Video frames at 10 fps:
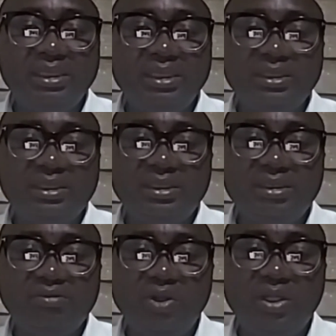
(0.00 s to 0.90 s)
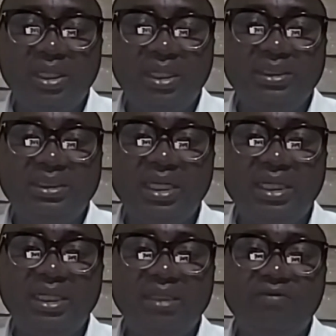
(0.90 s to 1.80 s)
is more or less
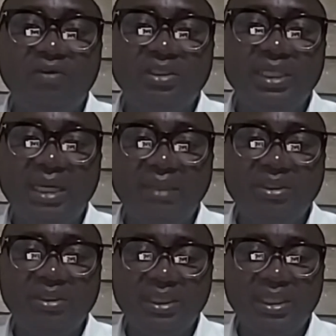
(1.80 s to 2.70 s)
headed for the abyss.